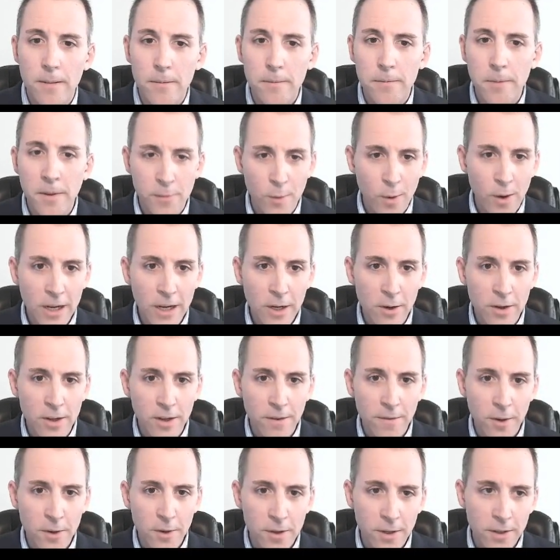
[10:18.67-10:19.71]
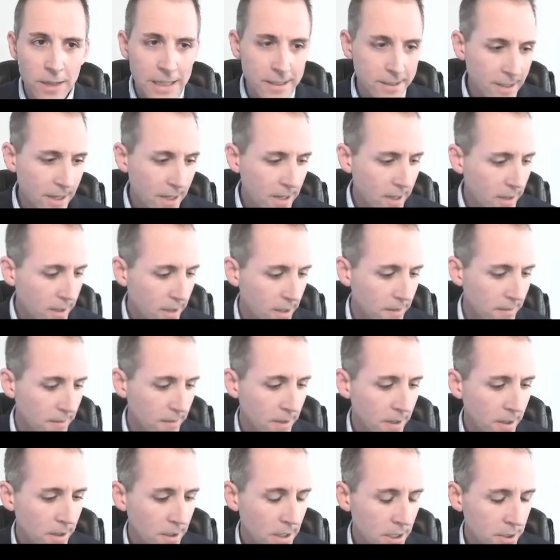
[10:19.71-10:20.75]
Before I go any further, that's kind of the
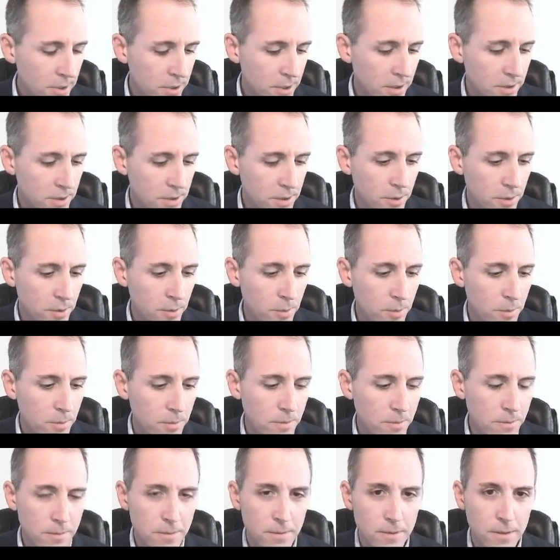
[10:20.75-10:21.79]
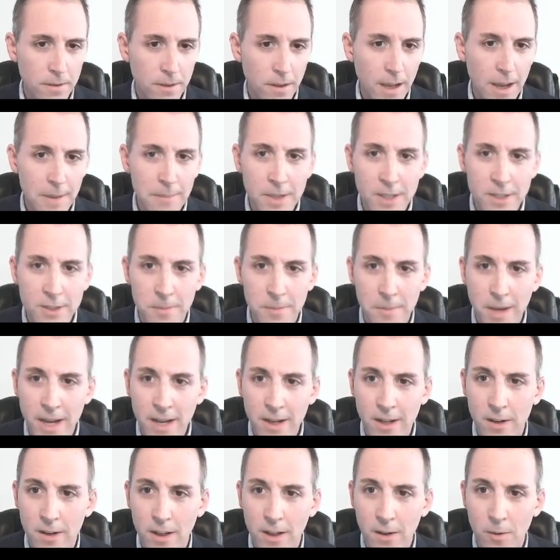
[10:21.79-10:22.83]
introduction to Eminent
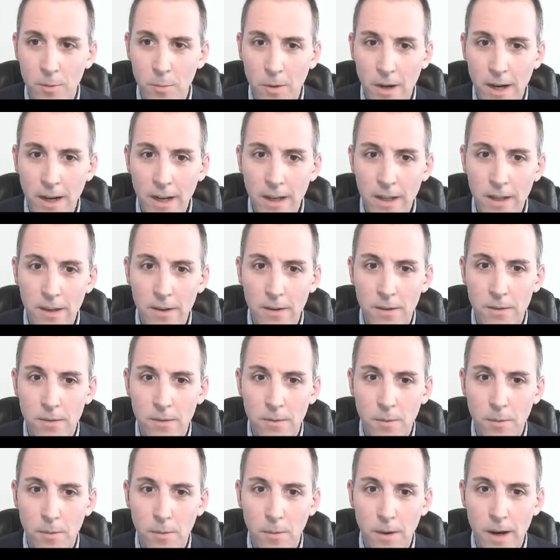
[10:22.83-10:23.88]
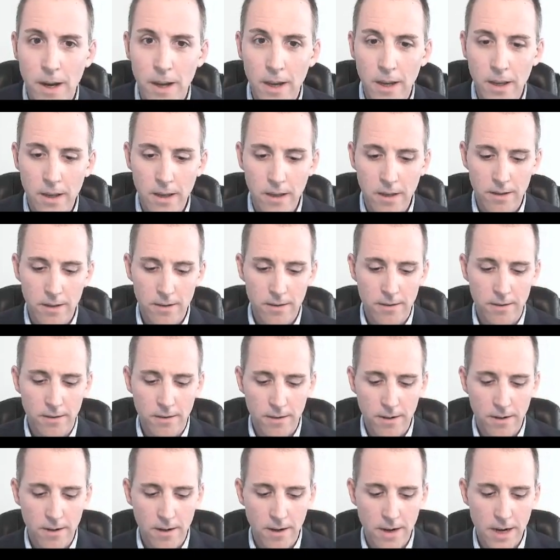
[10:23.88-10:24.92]
Domain and why
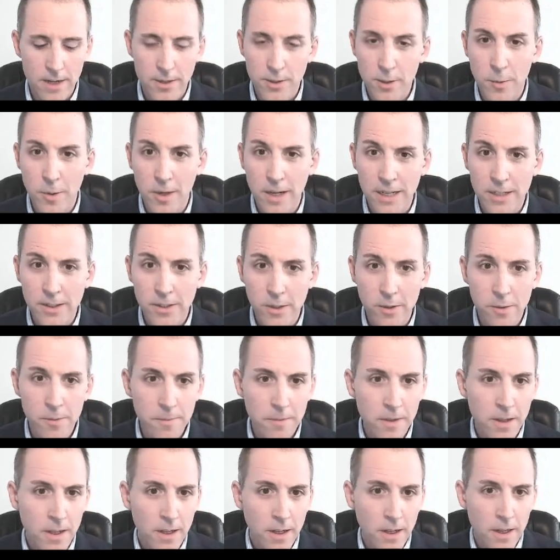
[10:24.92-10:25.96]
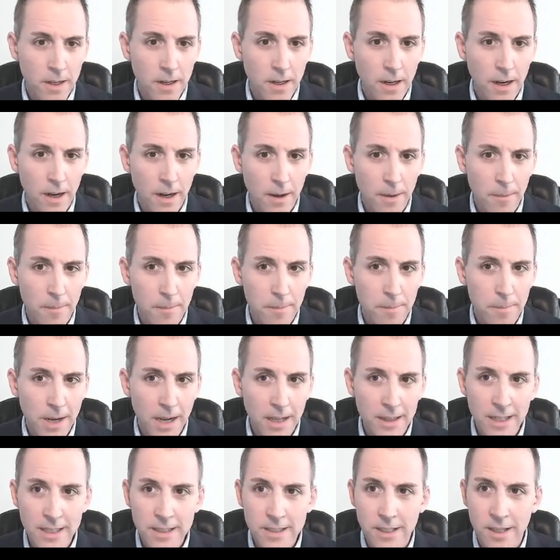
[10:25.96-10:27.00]
I do what I do. But
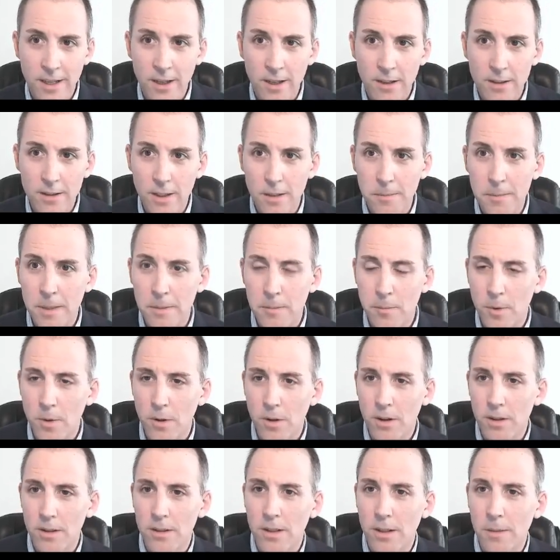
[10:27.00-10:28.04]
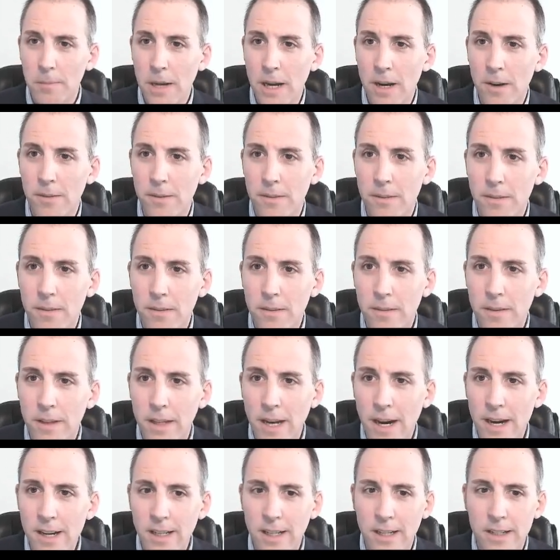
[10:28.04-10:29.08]
I'd like to hear a little bit more about the
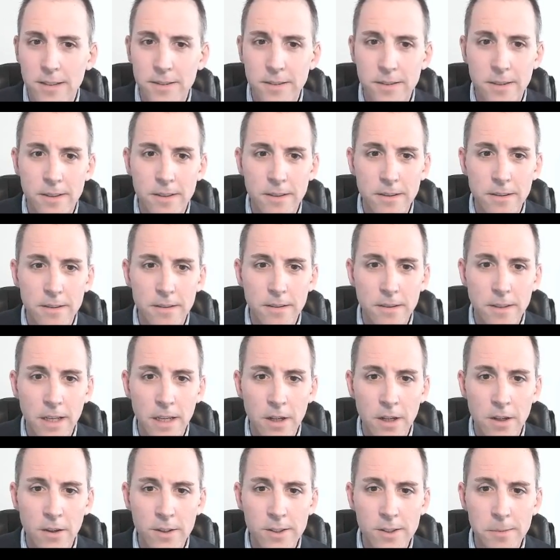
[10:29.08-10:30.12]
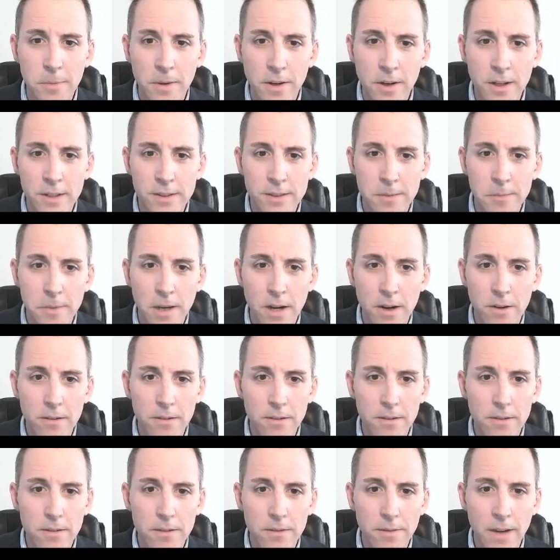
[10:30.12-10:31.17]
audience and get your experience about
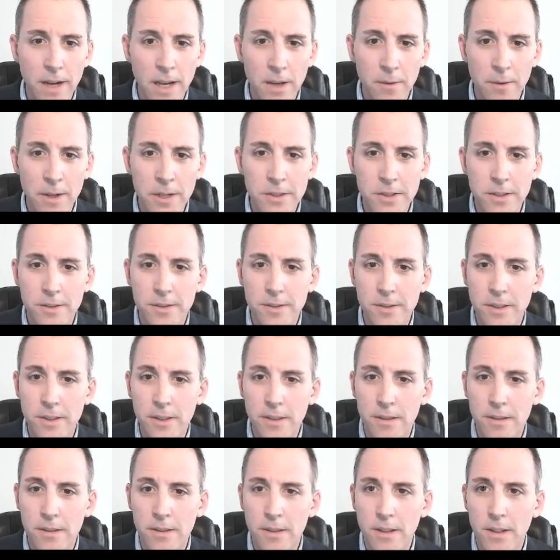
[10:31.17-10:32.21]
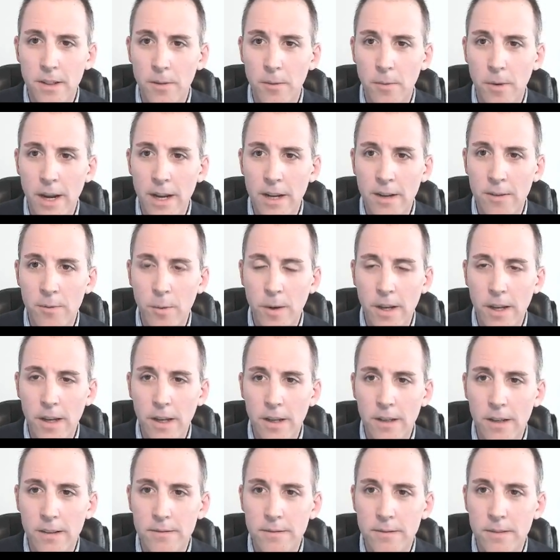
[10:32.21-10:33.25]
valuations in
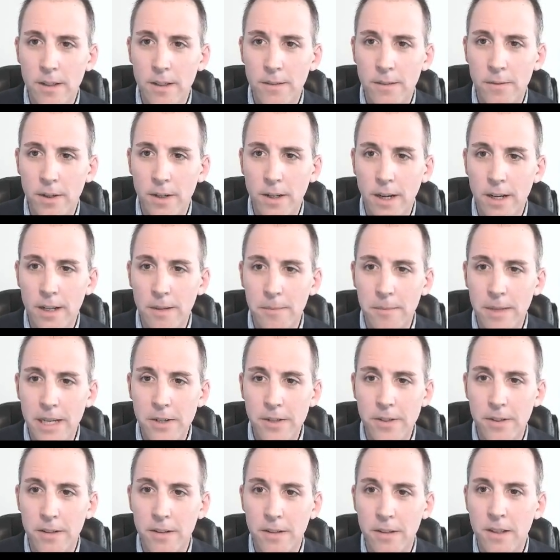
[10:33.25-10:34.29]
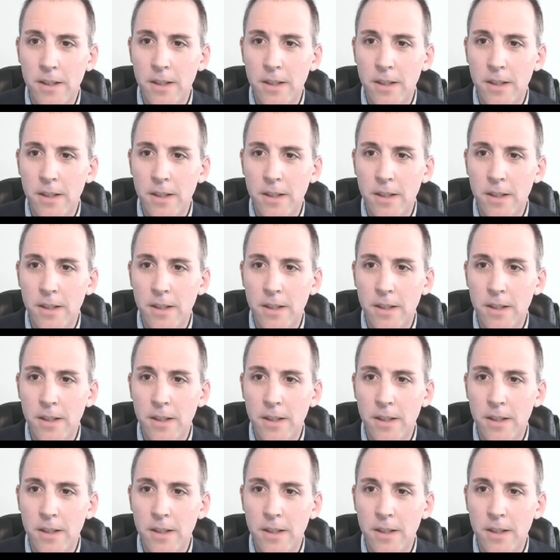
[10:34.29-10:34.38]
right-of-way and for condemnation.